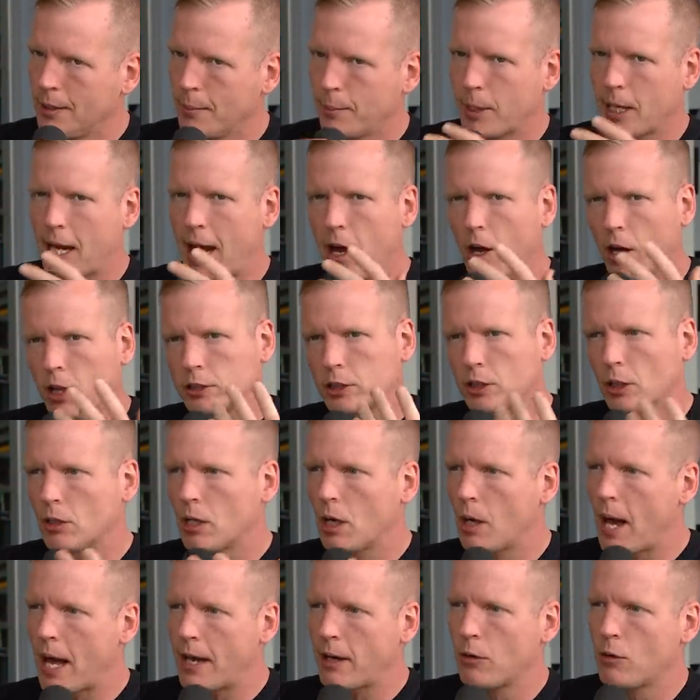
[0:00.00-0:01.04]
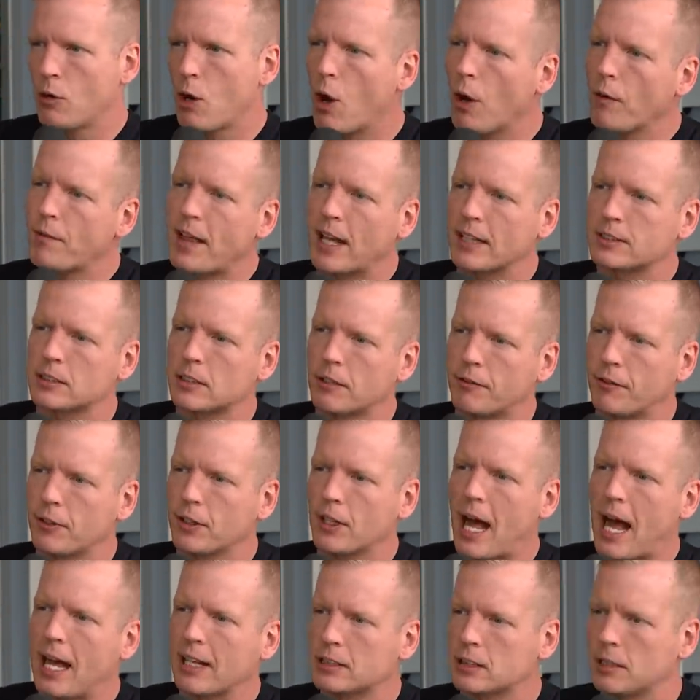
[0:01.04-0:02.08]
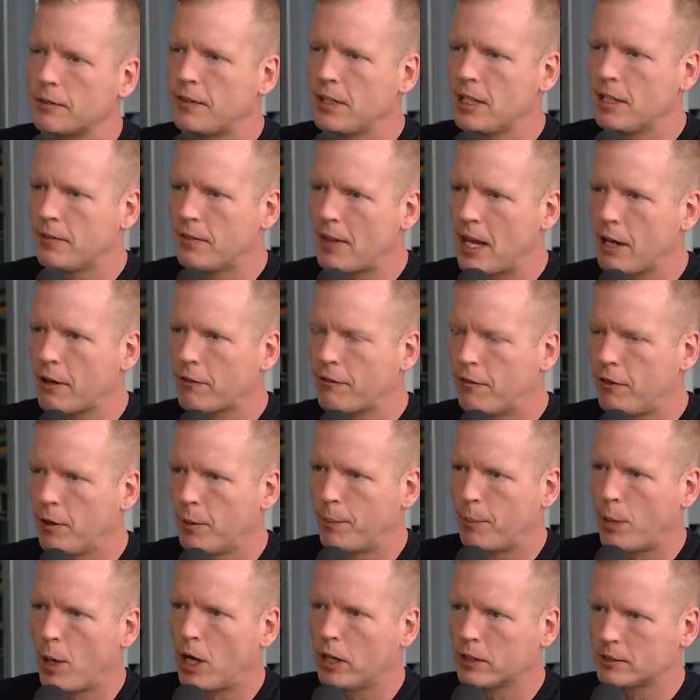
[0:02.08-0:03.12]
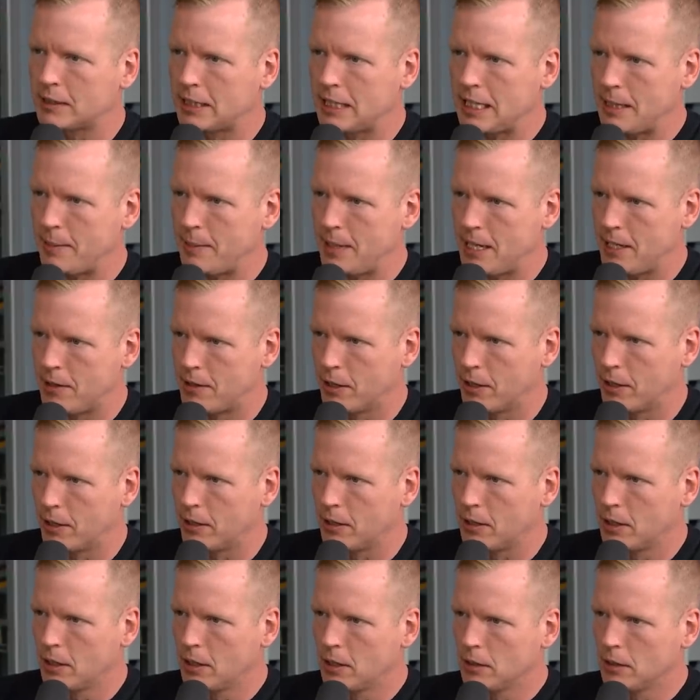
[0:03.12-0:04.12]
but I also go, I don't know if that's the philosophy of their football team either,